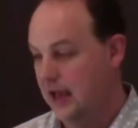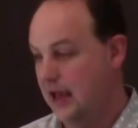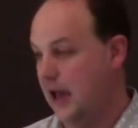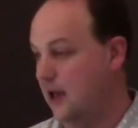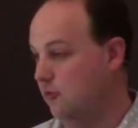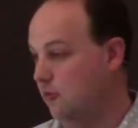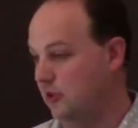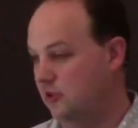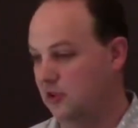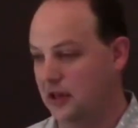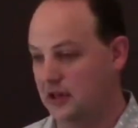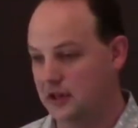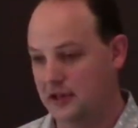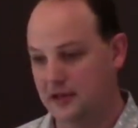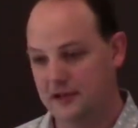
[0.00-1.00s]
And we
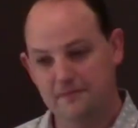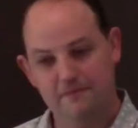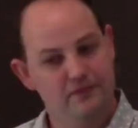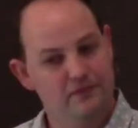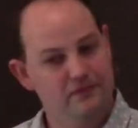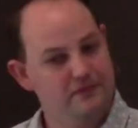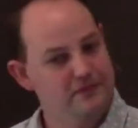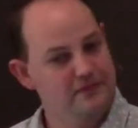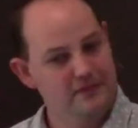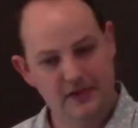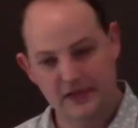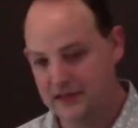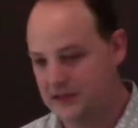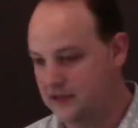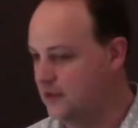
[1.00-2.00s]
think,
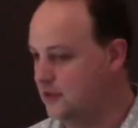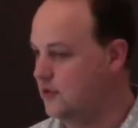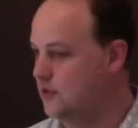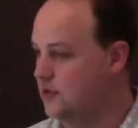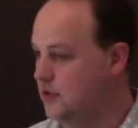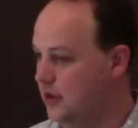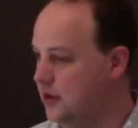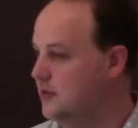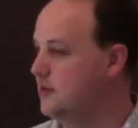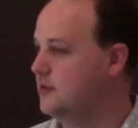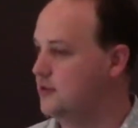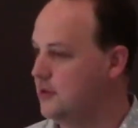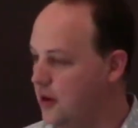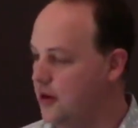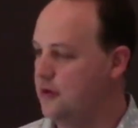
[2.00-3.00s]
this is just
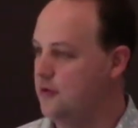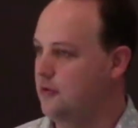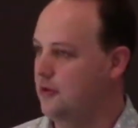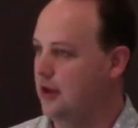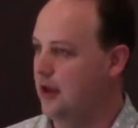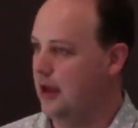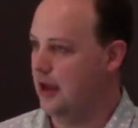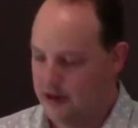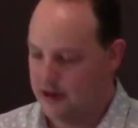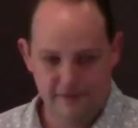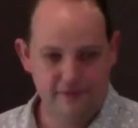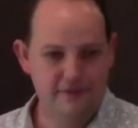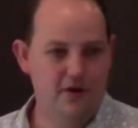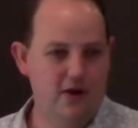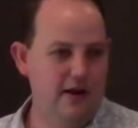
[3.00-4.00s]
so
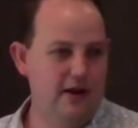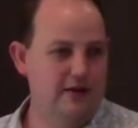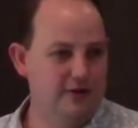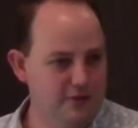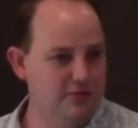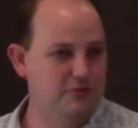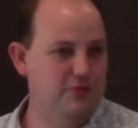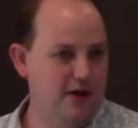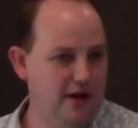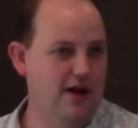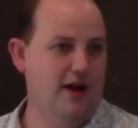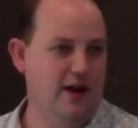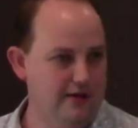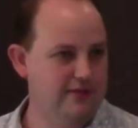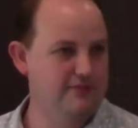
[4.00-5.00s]
edifying to my
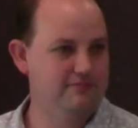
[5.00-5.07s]
heart.